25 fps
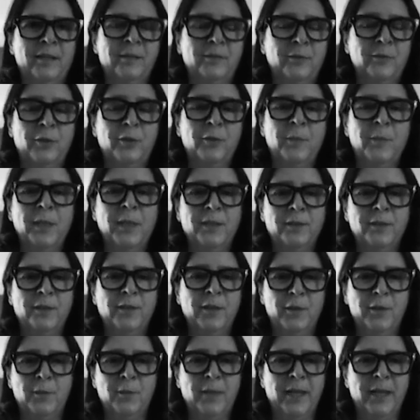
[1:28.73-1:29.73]
2 months ago,
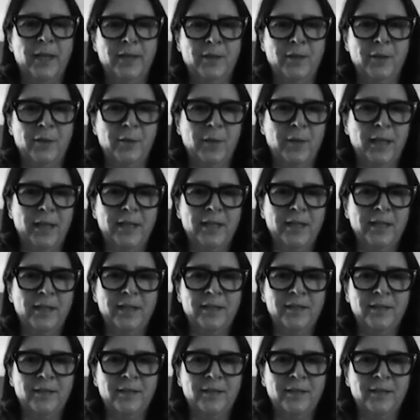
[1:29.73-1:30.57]
we had no idea.